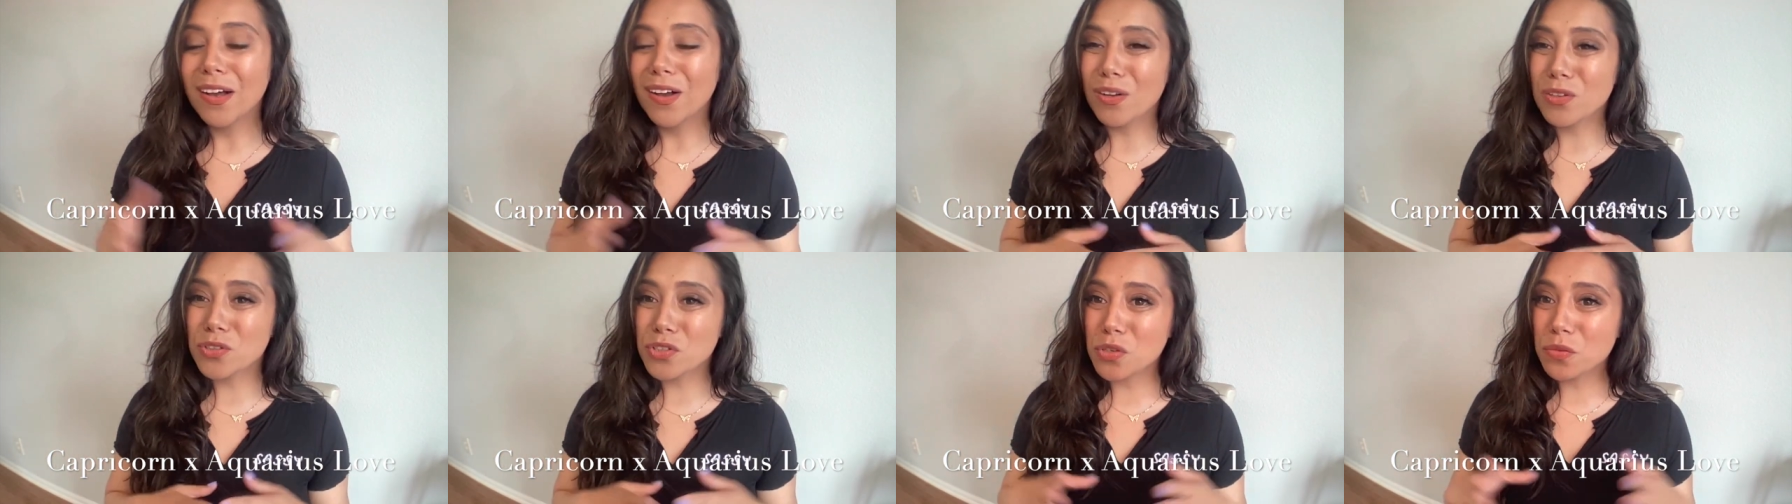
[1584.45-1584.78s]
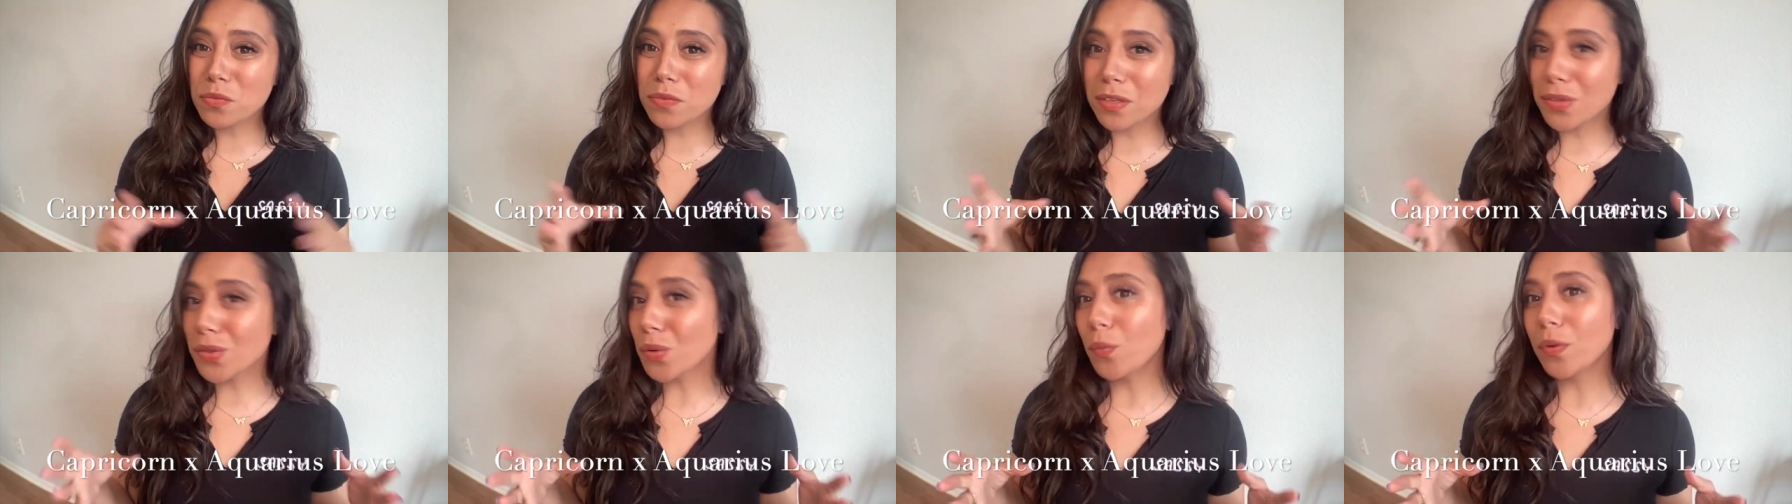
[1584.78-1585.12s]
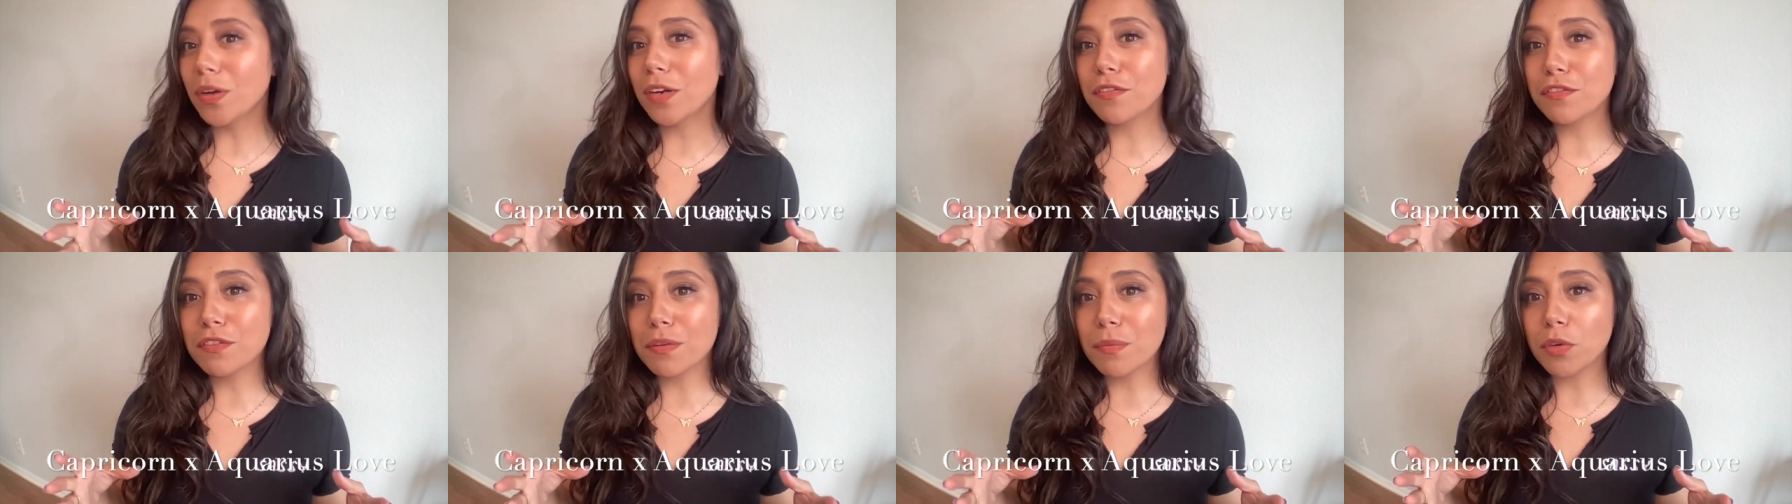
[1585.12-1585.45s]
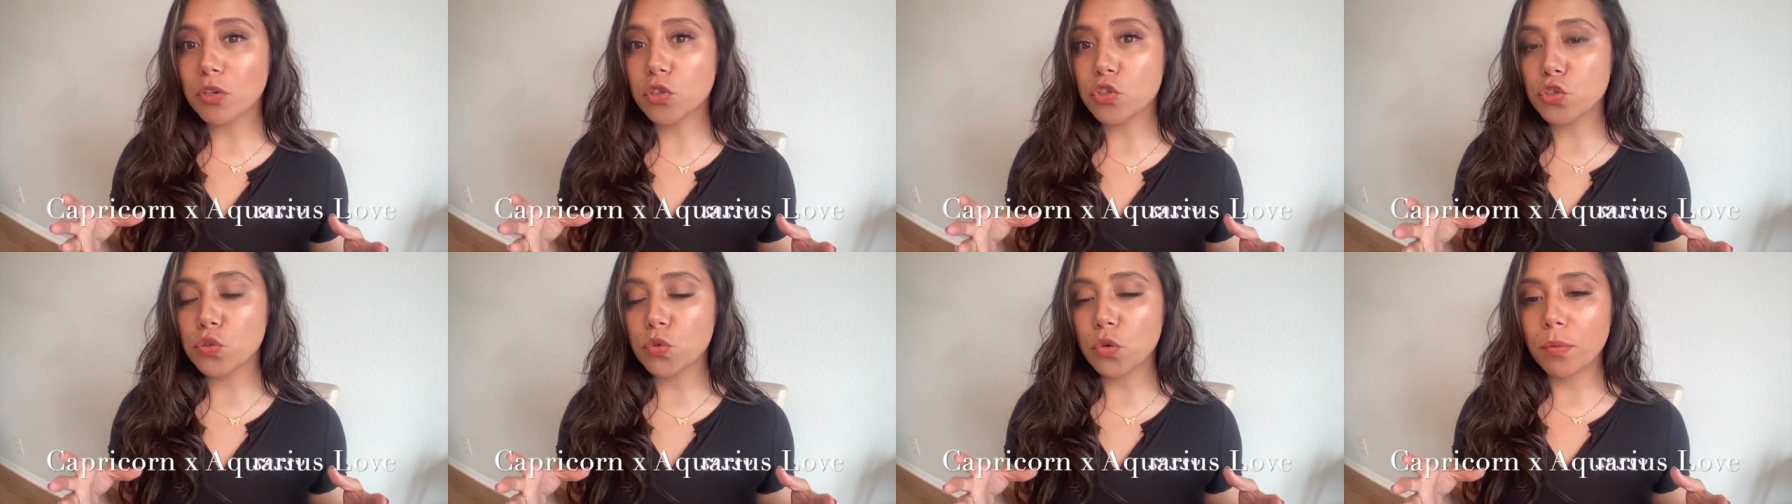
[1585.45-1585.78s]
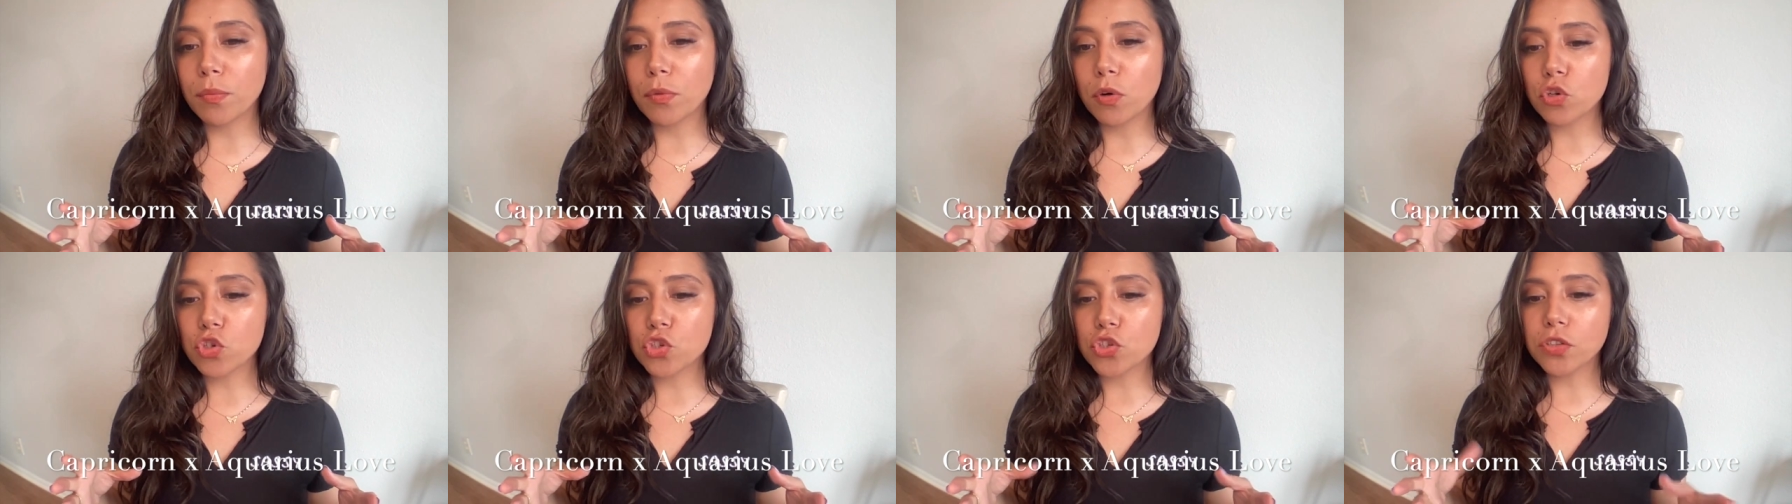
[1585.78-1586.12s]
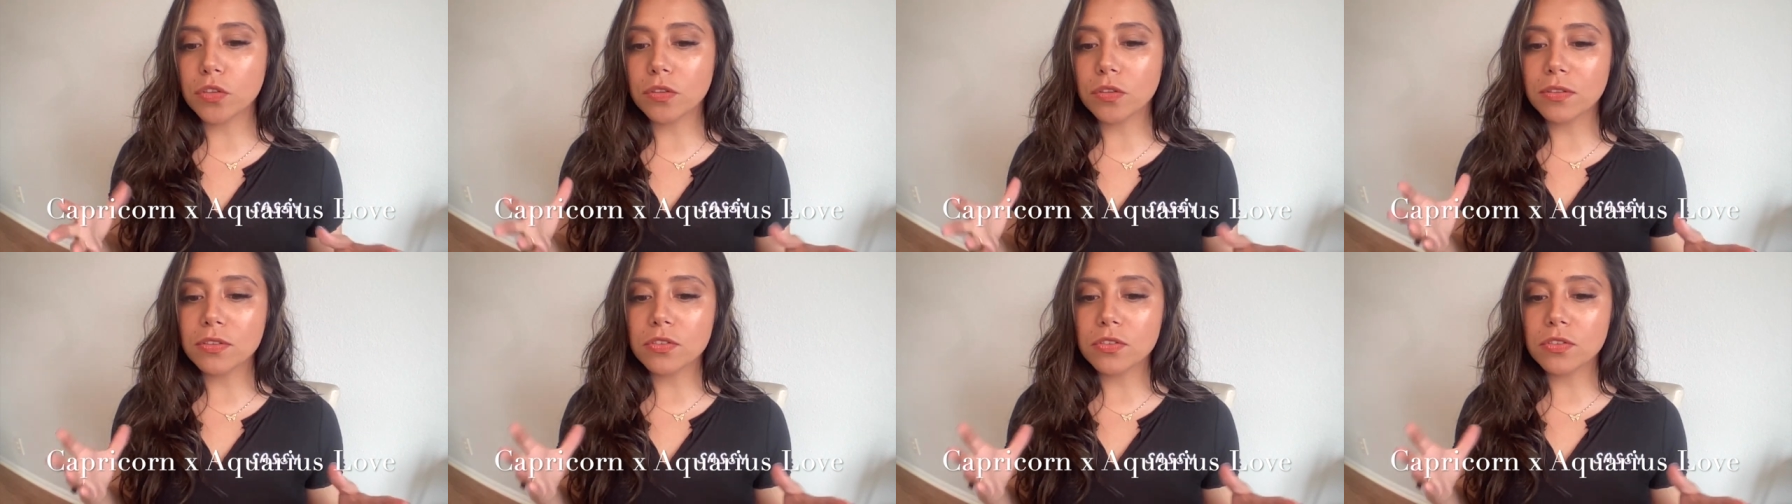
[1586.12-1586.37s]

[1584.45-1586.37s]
Also, neither one of them are too emotional,